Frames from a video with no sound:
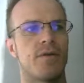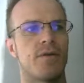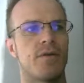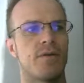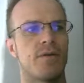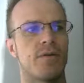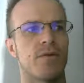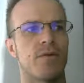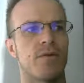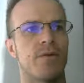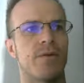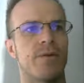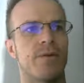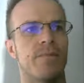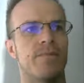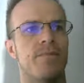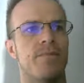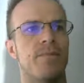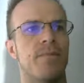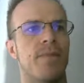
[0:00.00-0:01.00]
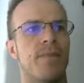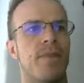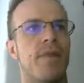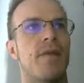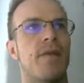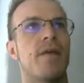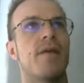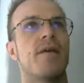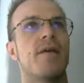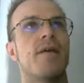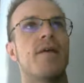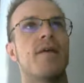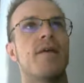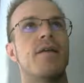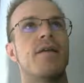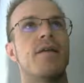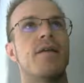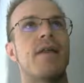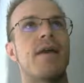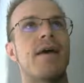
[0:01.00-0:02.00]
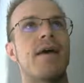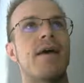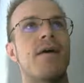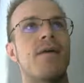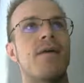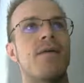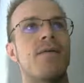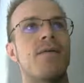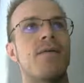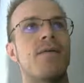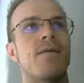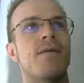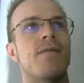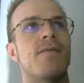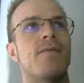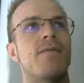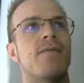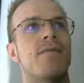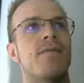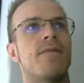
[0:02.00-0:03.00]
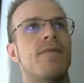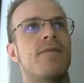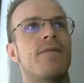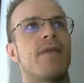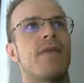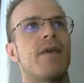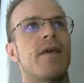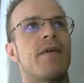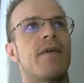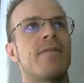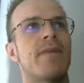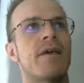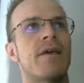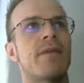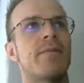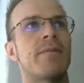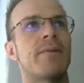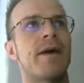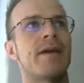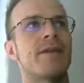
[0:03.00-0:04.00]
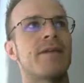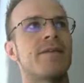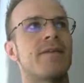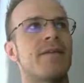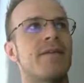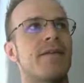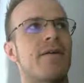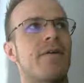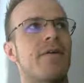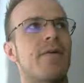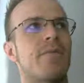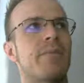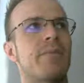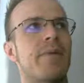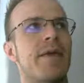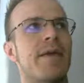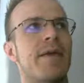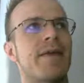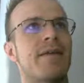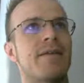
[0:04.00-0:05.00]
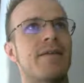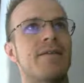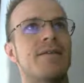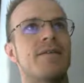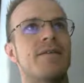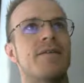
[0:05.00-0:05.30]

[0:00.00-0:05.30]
Cool. Now, if I go back to the home page,